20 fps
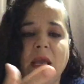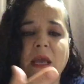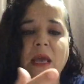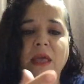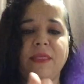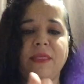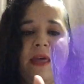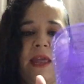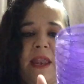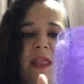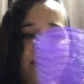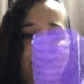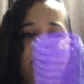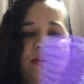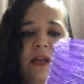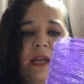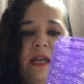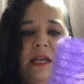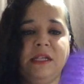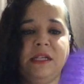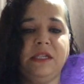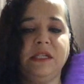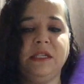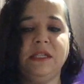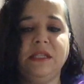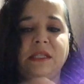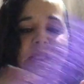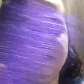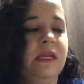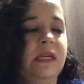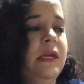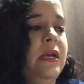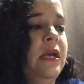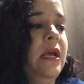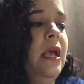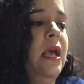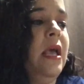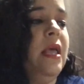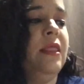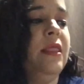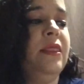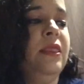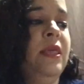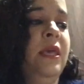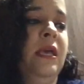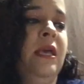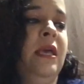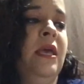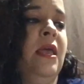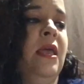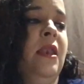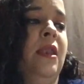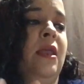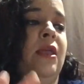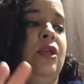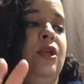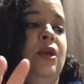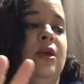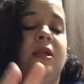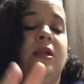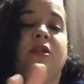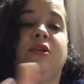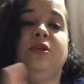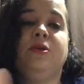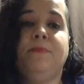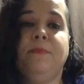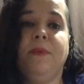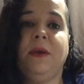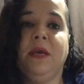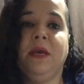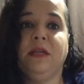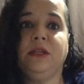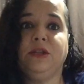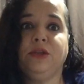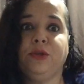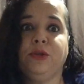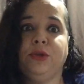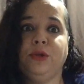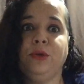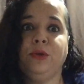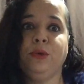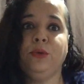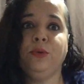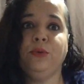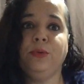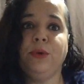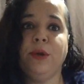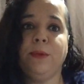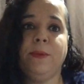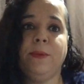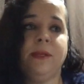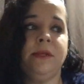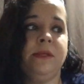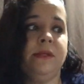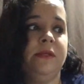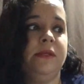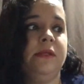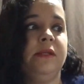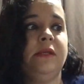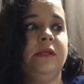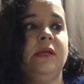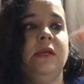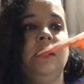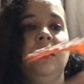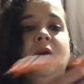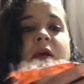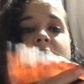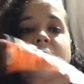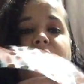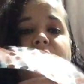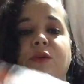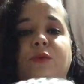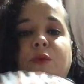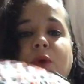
cut that at 30 inches. Then you could pick two ribbons to